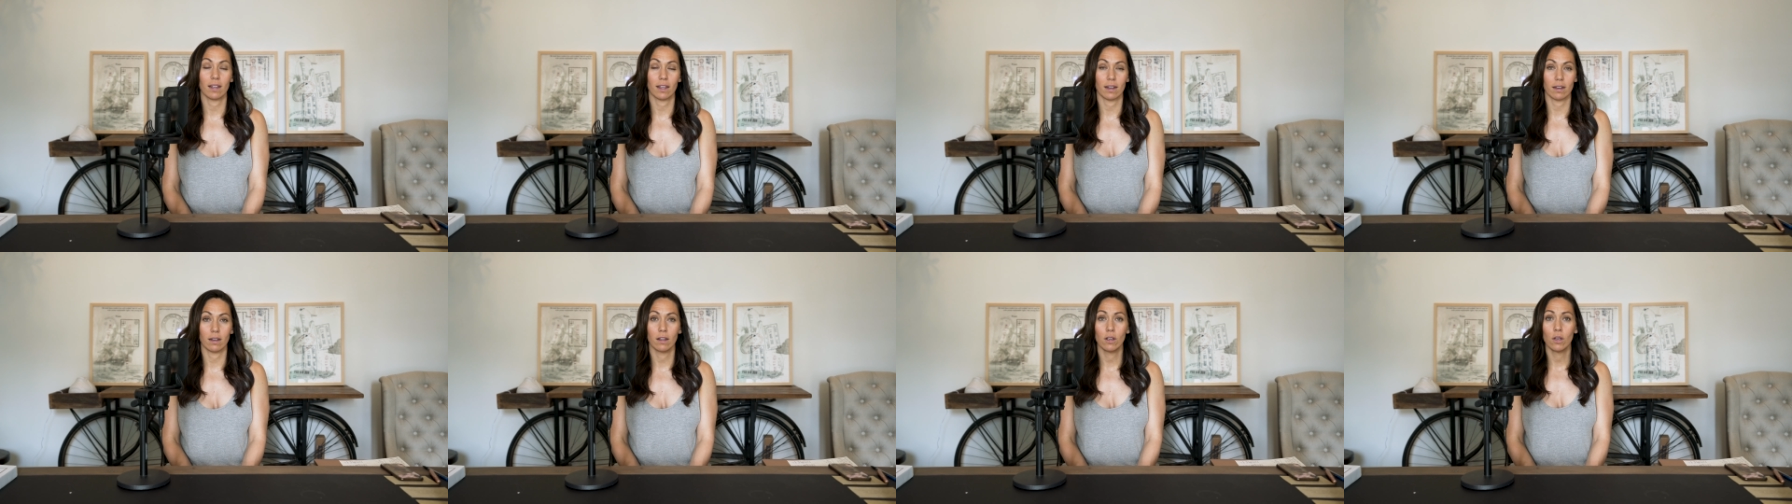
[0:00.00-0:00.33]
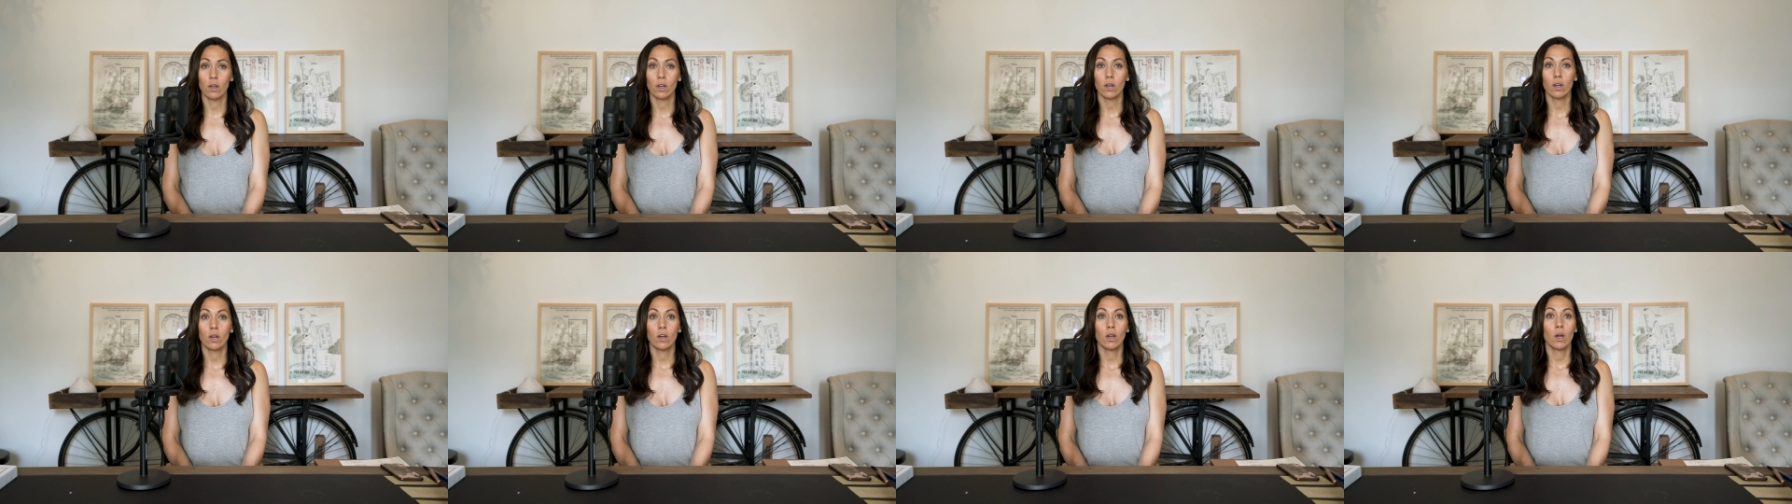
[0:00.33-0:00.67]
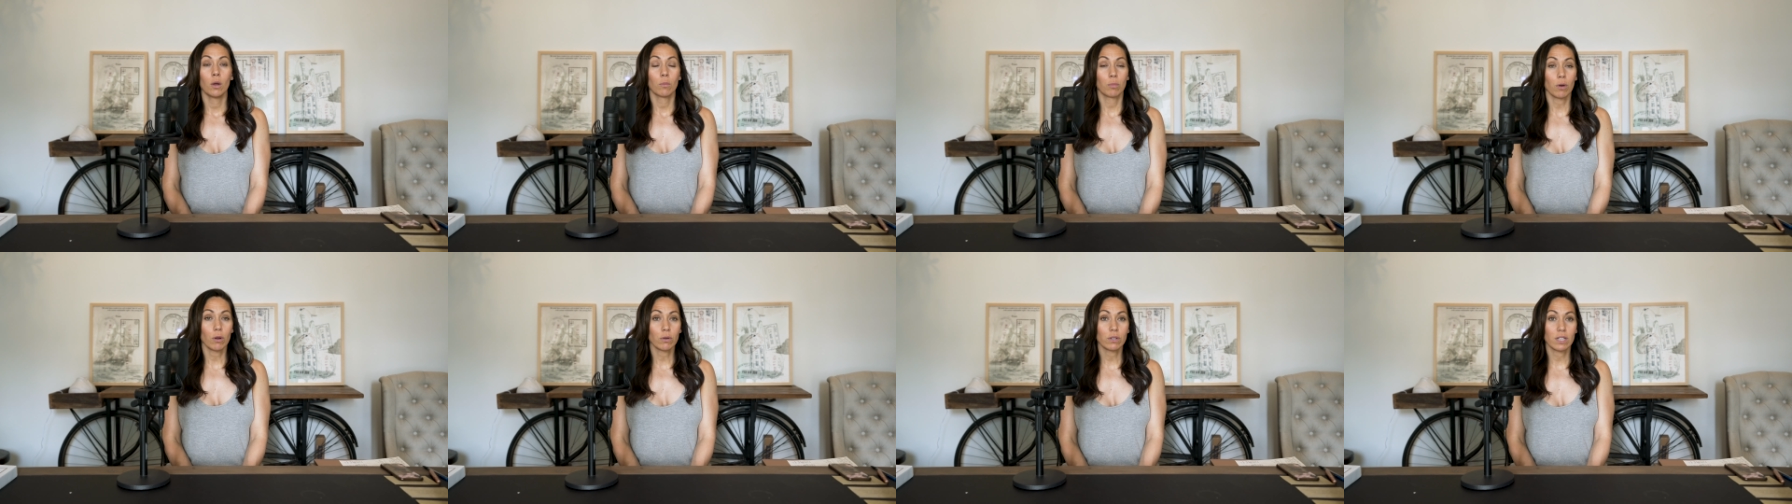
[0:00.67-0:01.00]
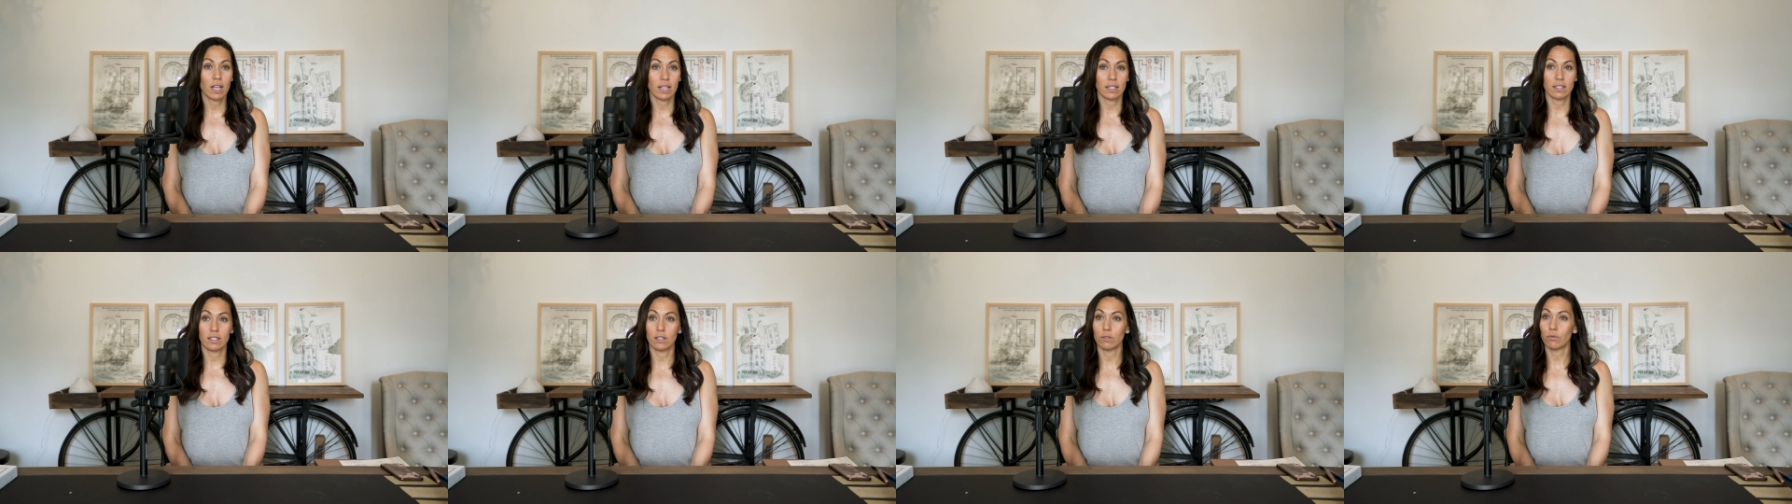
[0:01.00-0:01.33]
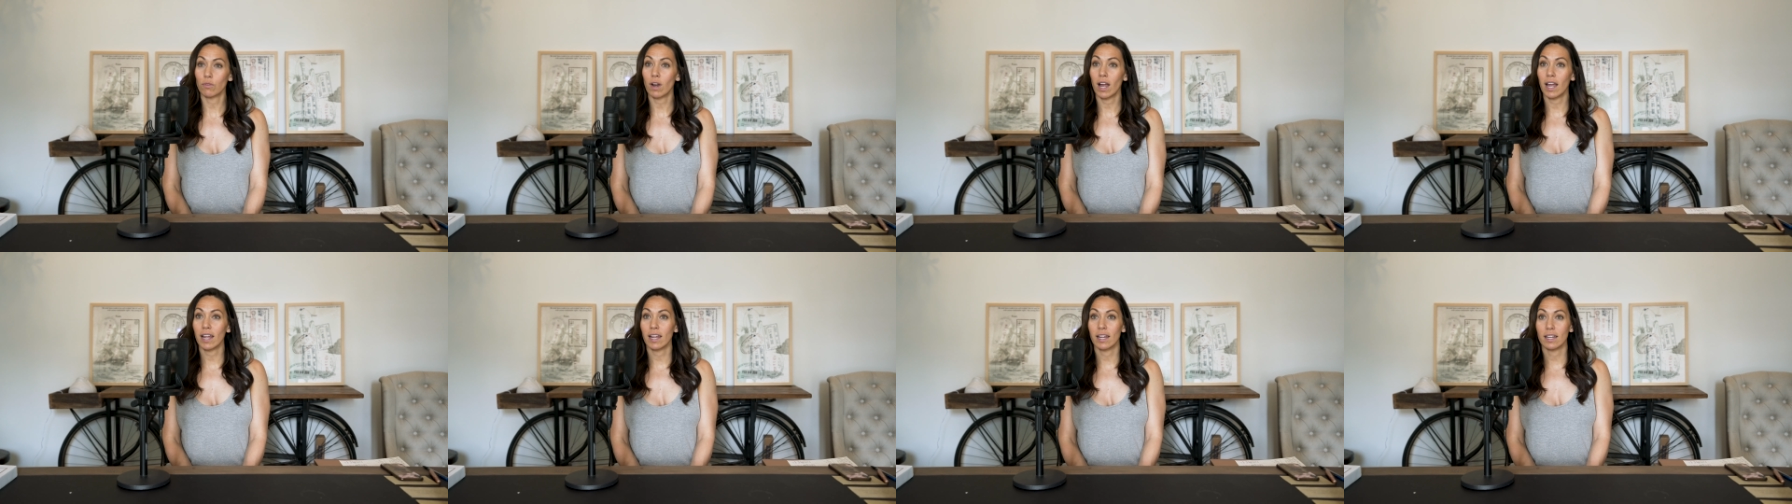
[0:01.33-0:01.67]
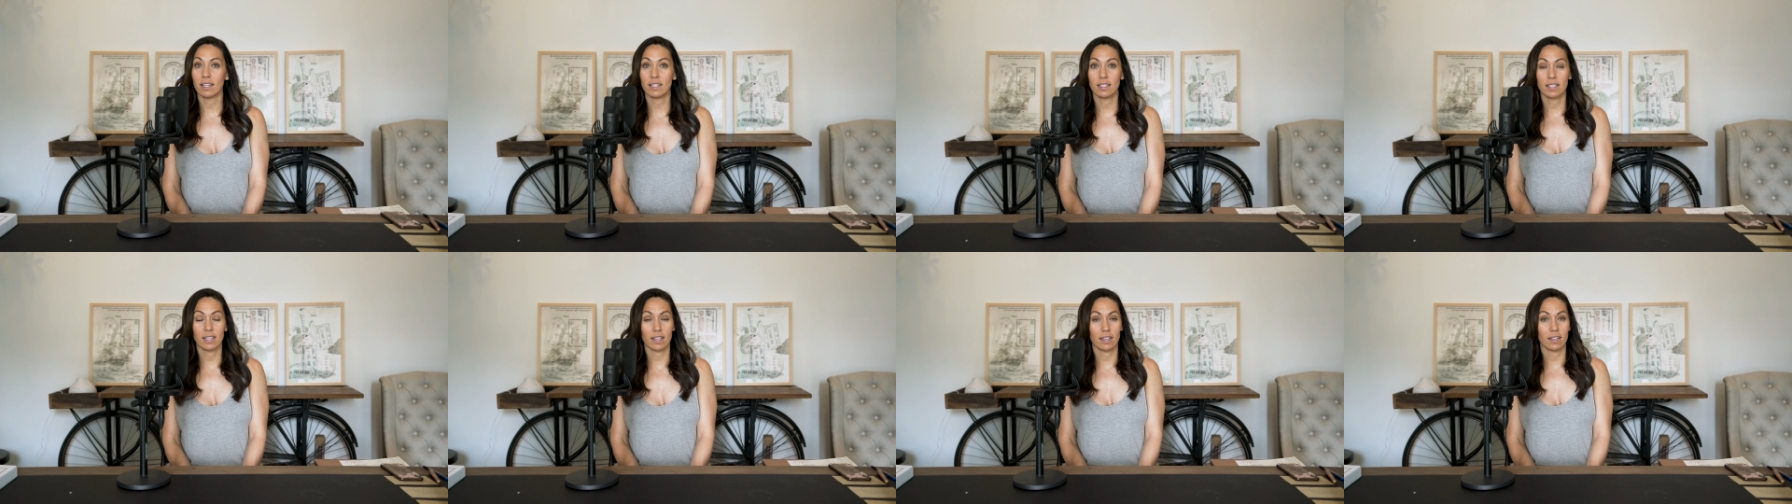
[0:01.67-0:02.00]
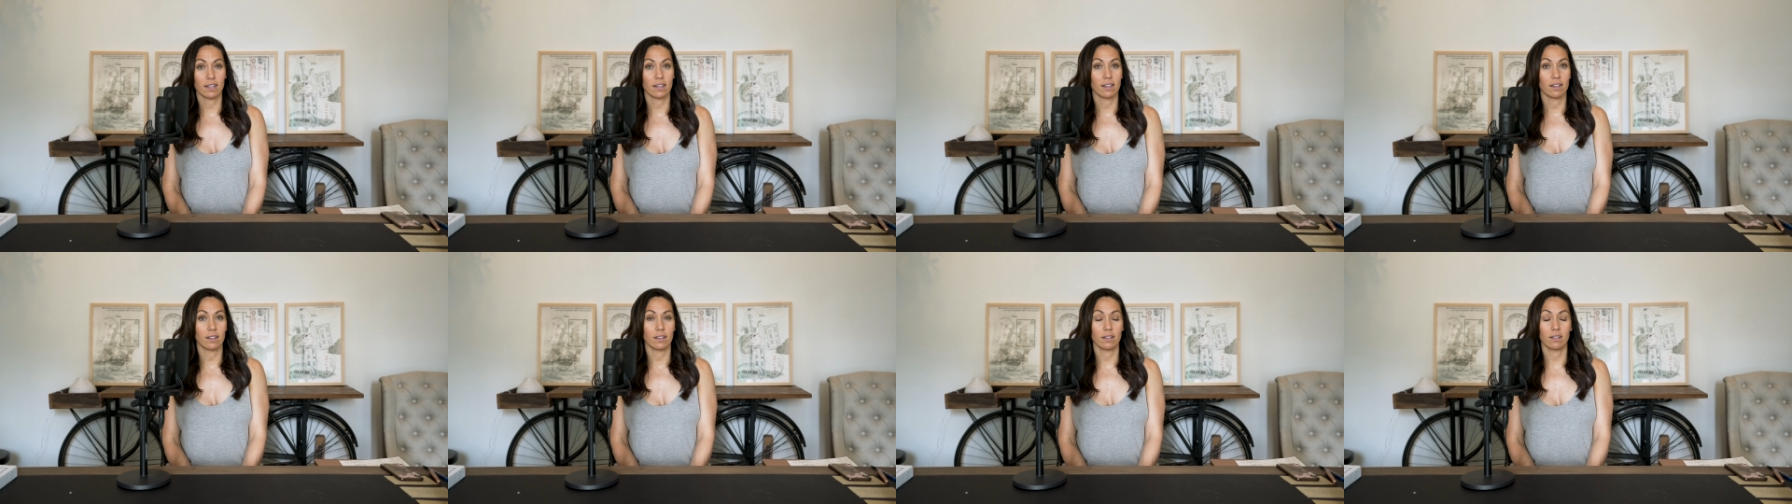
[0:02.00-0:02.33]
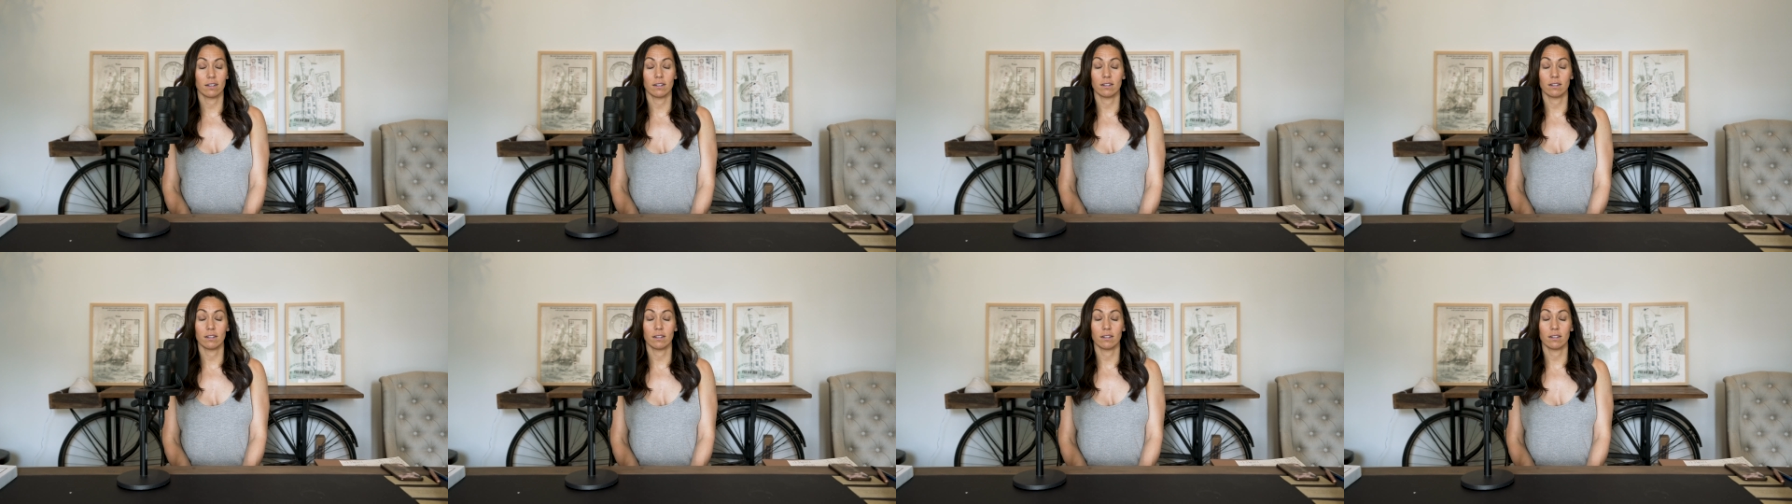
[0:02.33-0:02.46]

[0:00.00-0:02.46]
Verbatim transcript: and protests and riots and